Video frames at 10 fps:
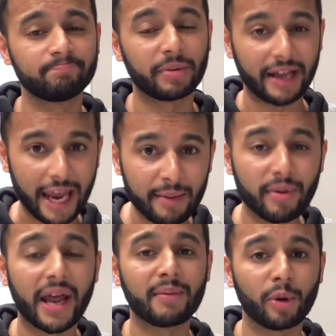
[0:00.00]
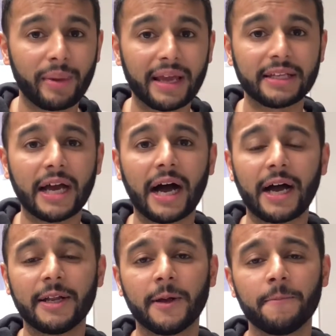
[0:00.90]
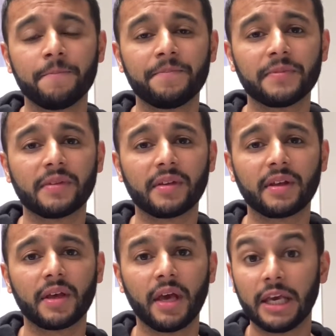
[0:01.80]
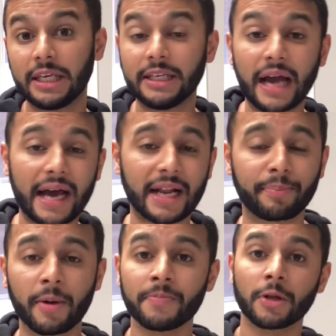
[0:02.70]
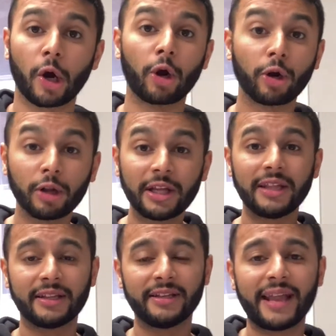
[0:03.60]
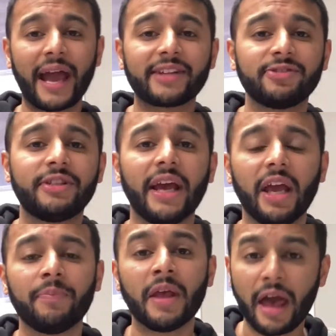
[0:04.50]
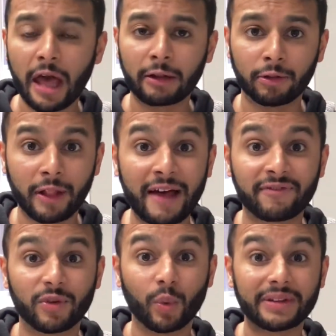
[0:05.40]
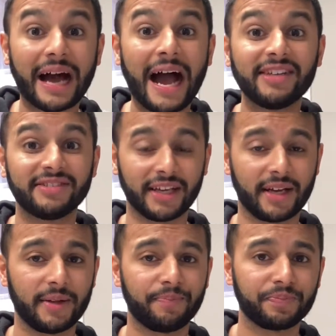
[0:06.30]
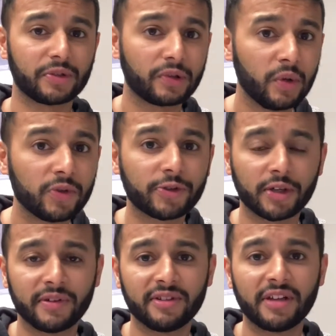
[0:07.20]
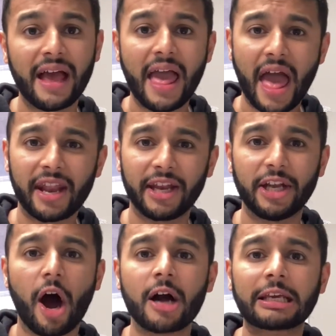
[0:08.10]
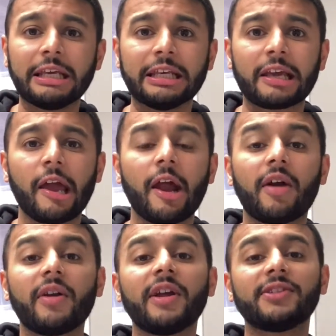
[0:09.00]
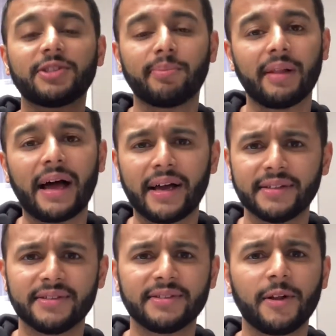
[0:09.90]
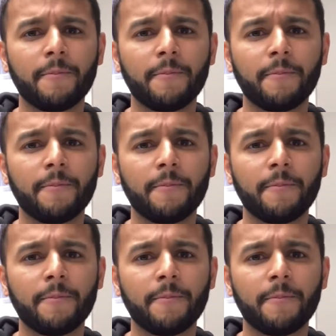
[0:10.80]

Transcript: But Abraham obeyed God. He got up early the next day and left with Isaac, two servants, and a donkey carrying supplies.